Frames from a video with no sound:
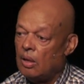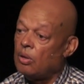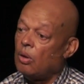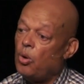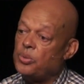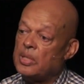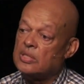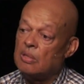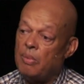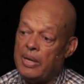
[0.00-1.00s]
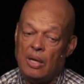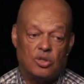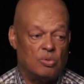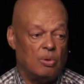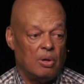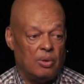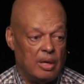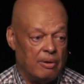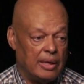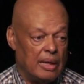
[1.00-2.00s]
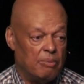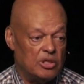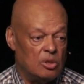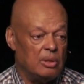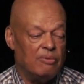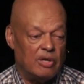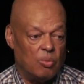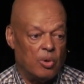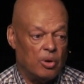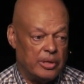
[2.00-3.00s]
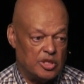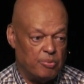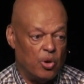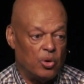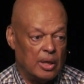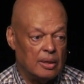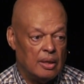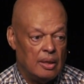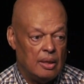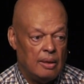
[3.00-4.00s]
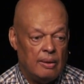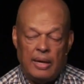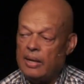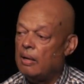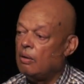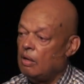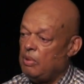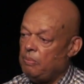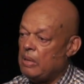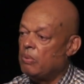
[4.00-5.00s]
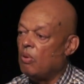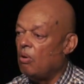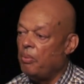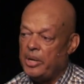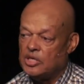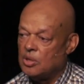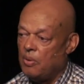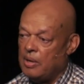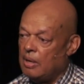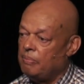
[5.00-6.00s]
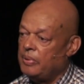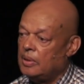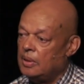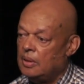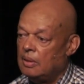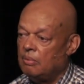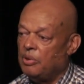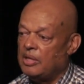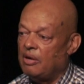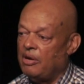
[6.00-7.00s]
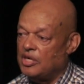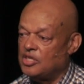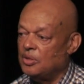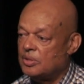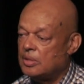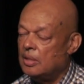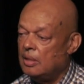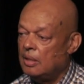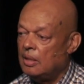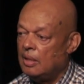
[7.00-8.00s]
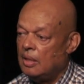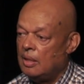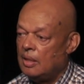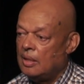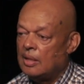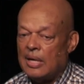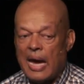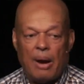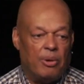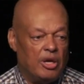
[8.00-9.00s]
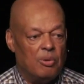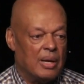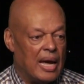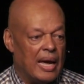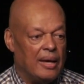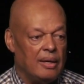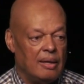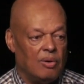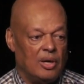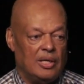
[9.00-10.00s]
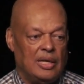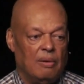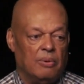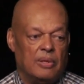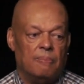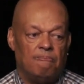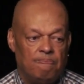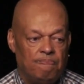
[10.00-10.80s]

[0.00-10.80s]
or the hopes that somebody else won't go there again. But you live in a world that's broken, and there are going to be people always showing up with their issues. How are you and I going to deal with them?